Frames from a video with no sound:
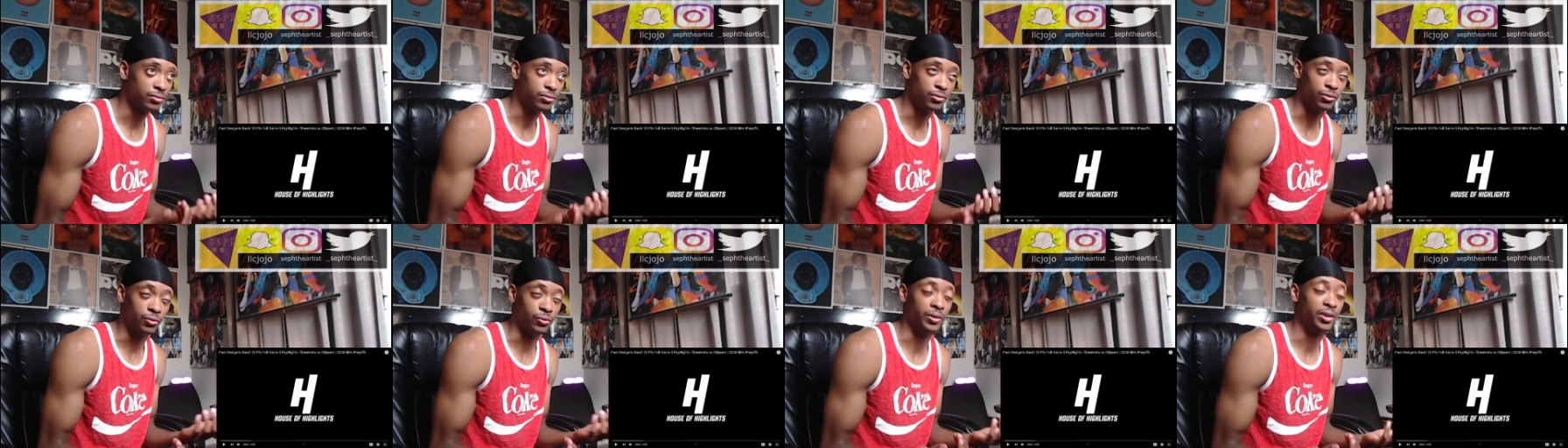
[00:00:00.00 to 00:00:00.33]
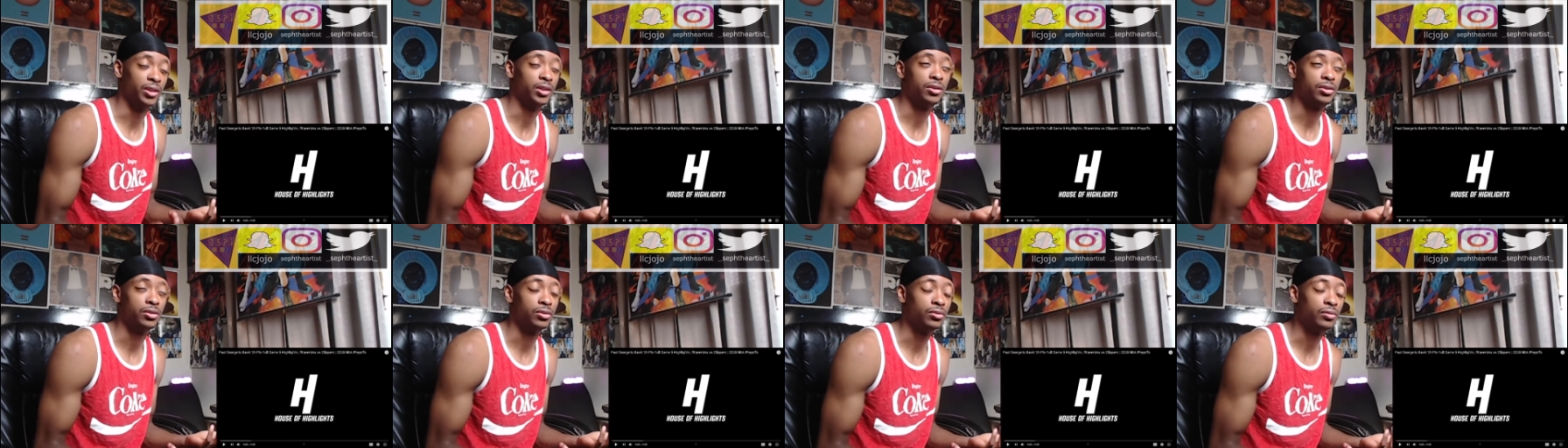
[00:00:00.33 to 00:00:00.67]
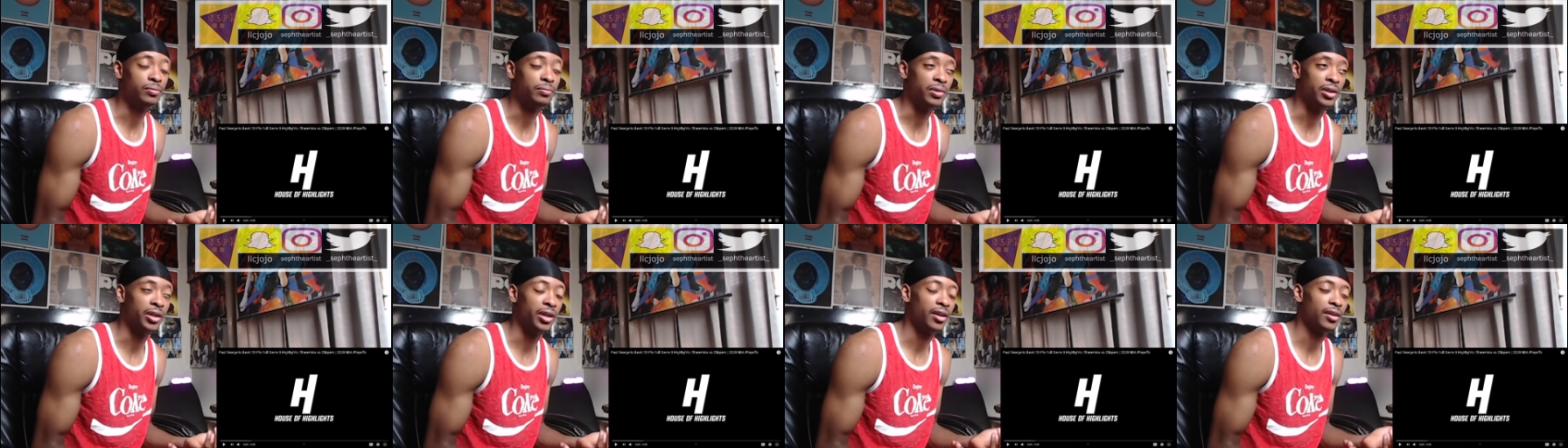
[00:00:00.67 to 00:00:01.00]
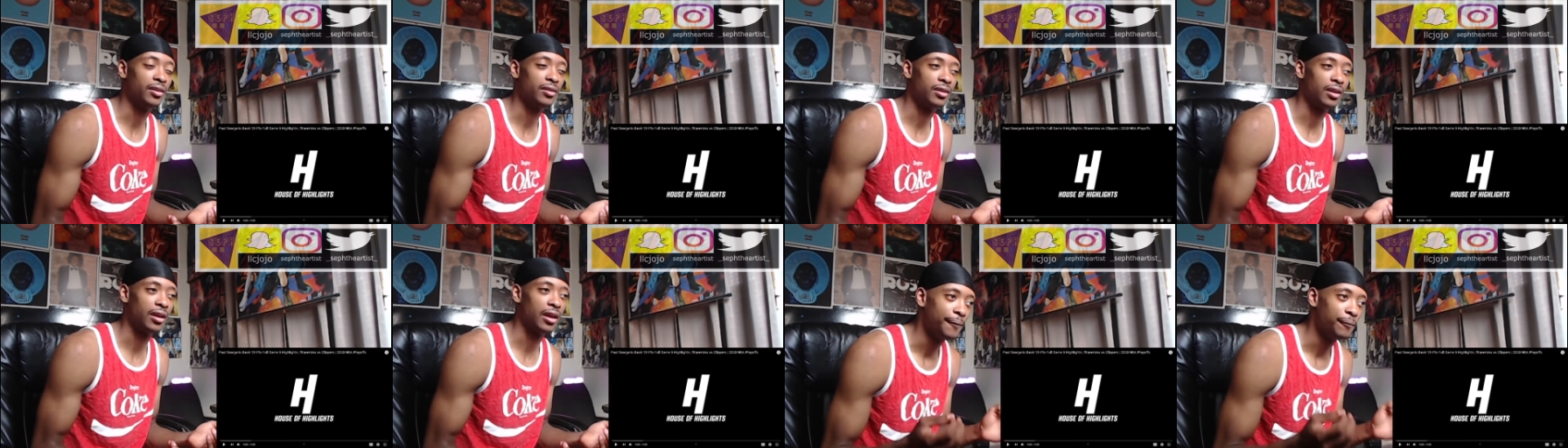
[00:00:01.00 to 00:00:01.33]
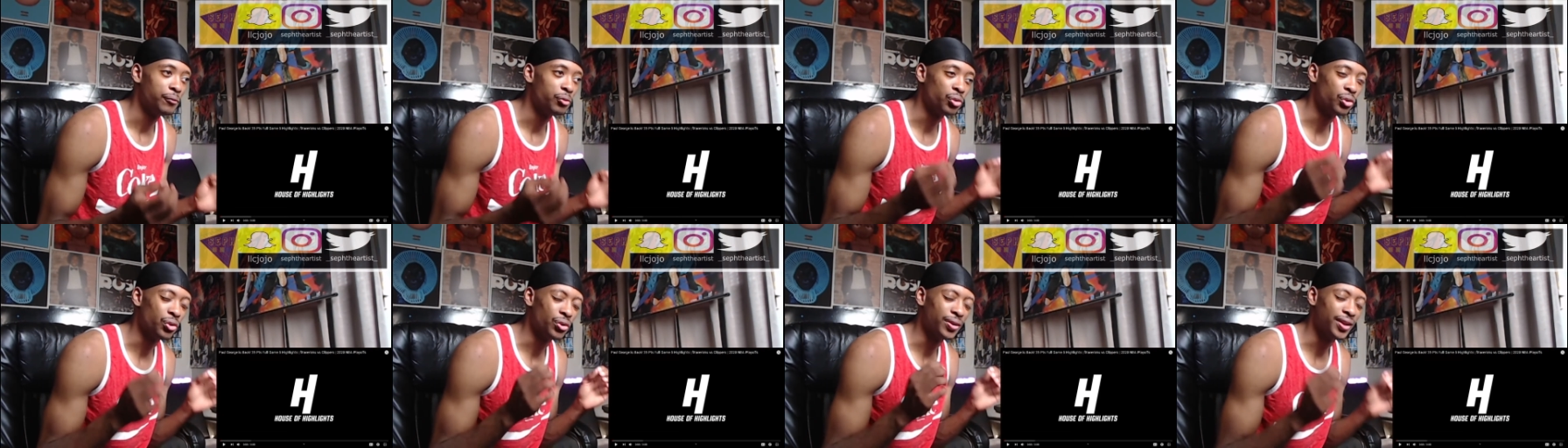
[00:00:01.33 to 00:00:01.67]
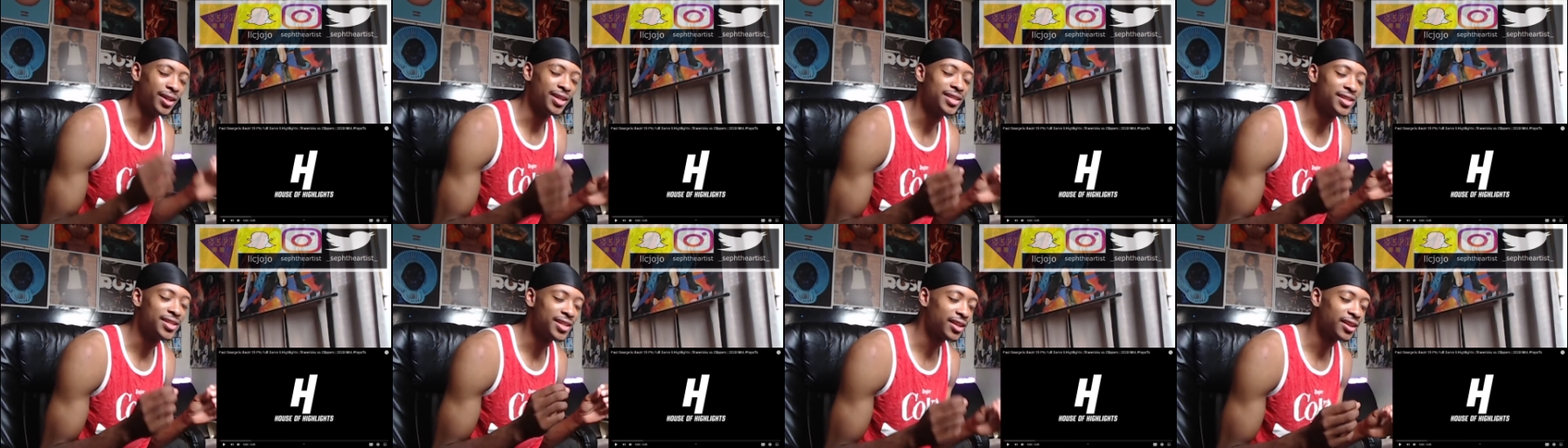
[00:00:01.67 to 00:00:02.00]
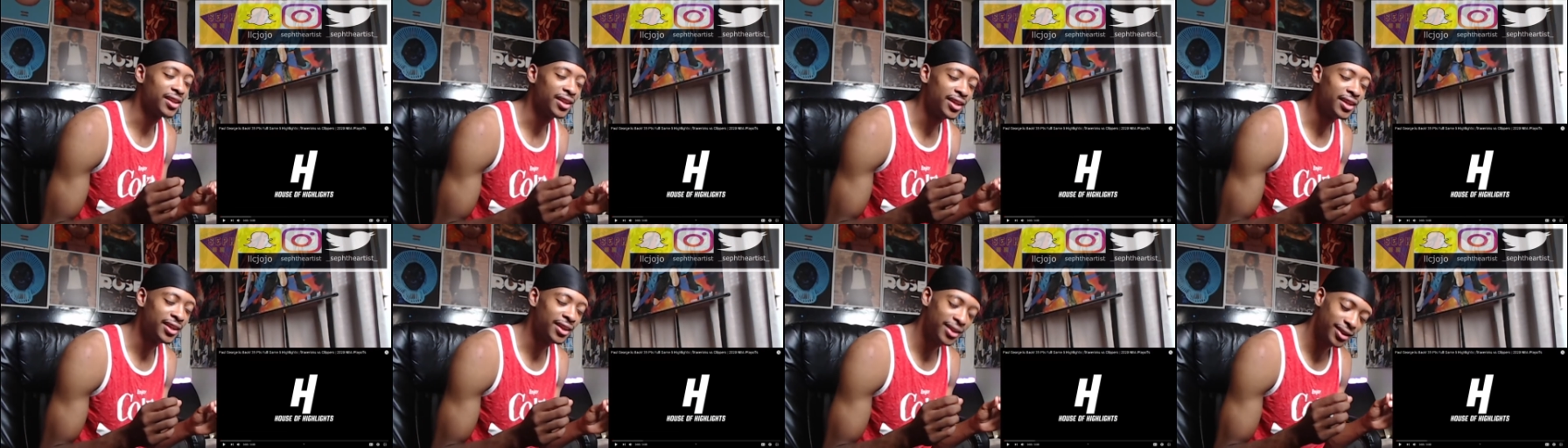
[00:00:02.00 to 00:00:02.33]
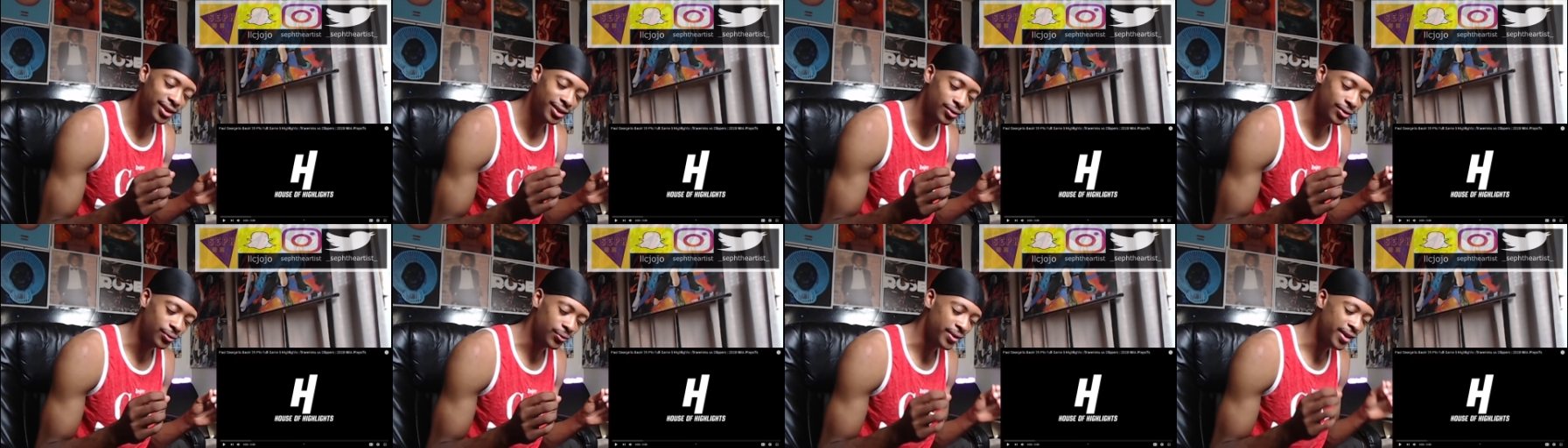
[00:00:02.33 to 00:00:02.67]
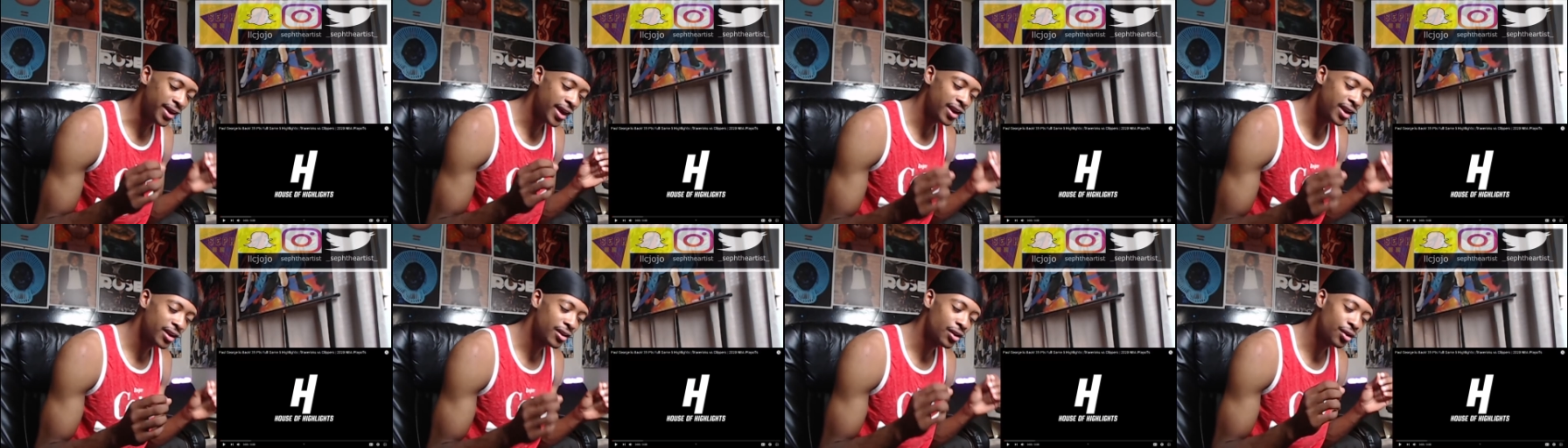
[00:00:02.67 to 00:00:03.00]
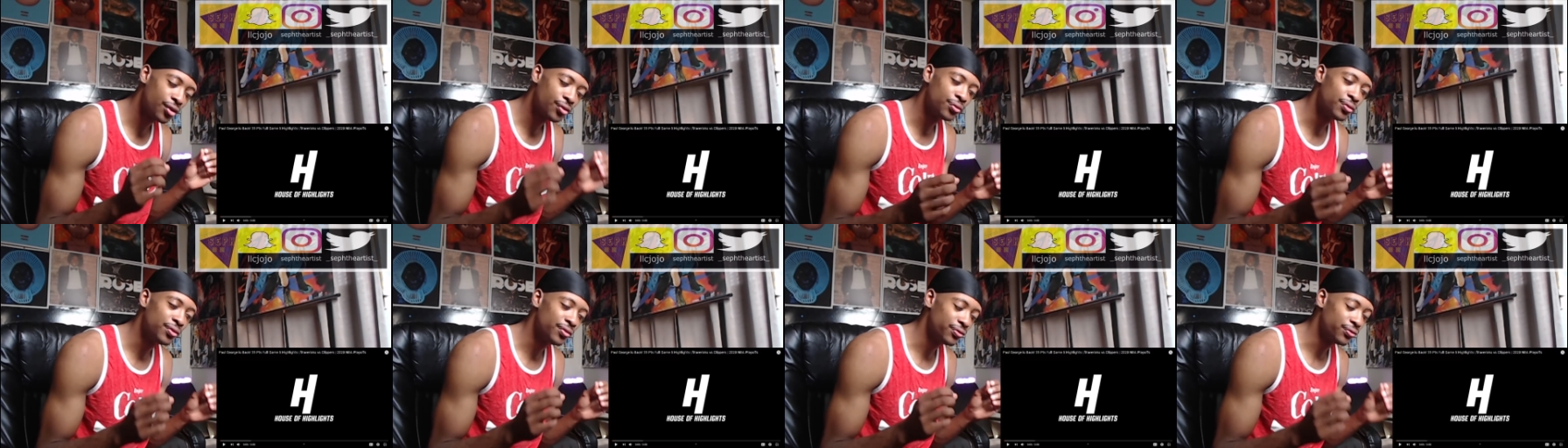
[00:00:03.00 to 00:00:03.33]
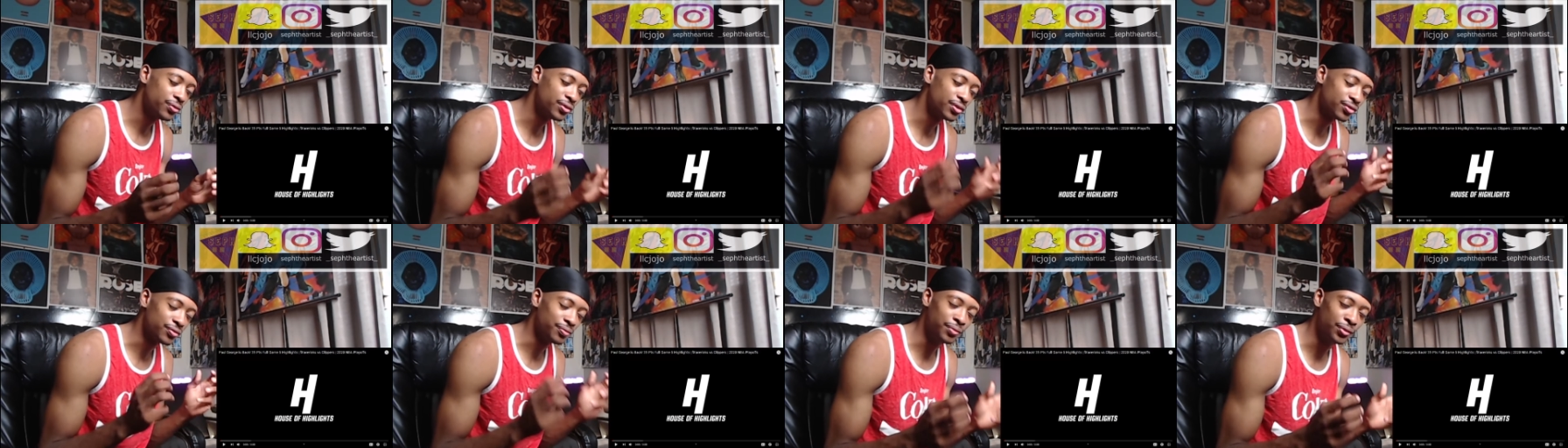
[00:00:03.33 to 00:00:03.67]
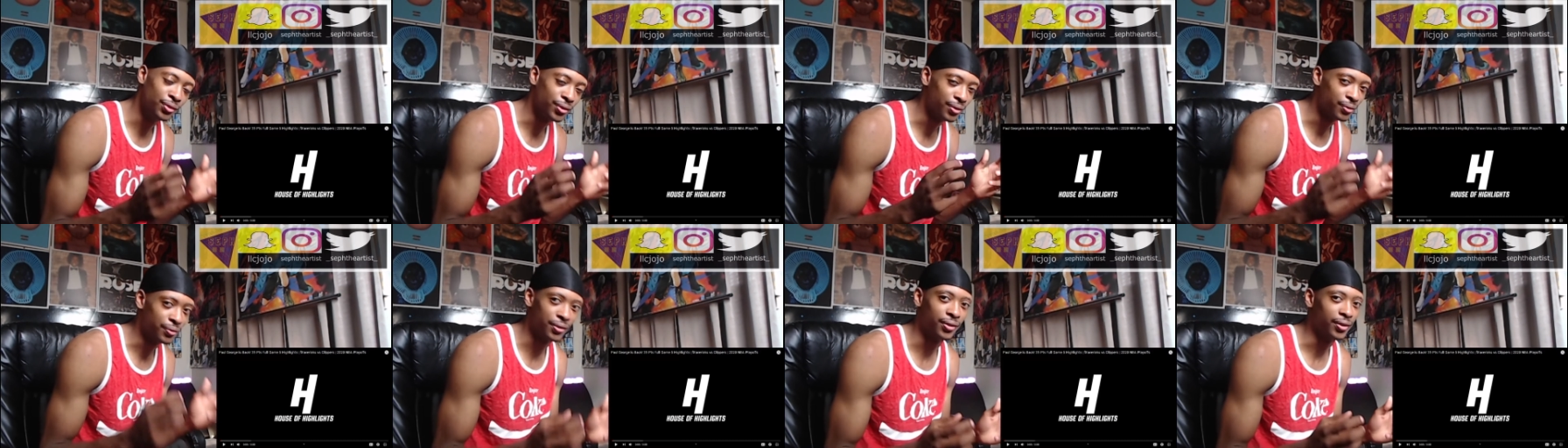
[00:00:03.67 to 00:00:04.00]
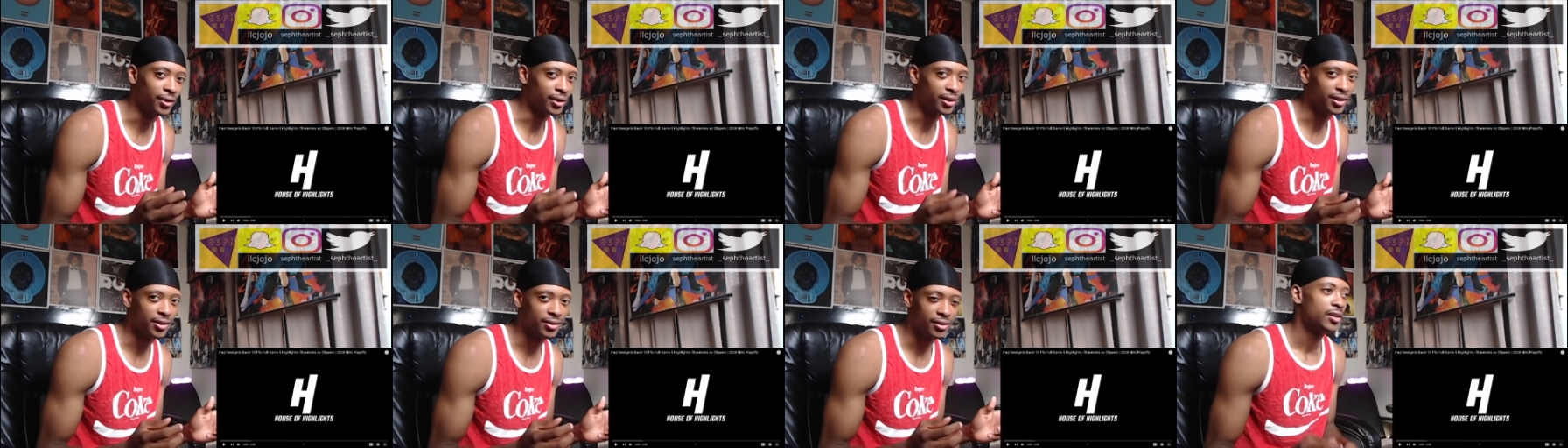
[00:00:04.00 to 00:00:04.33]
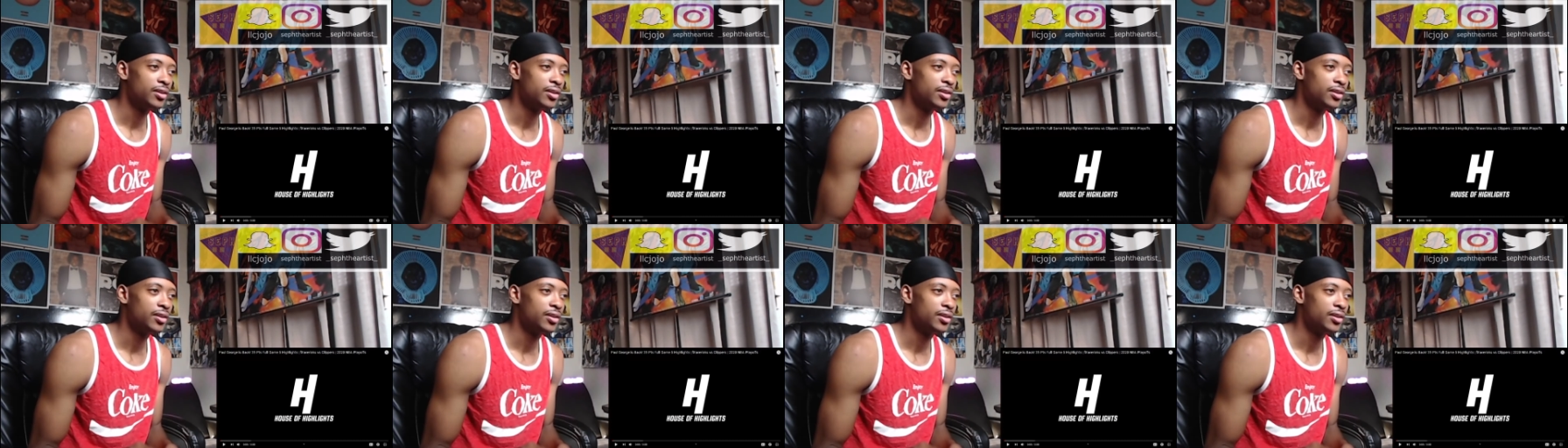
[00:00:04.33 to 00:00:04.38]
win too, but realistically, we got to go with what's more realistic.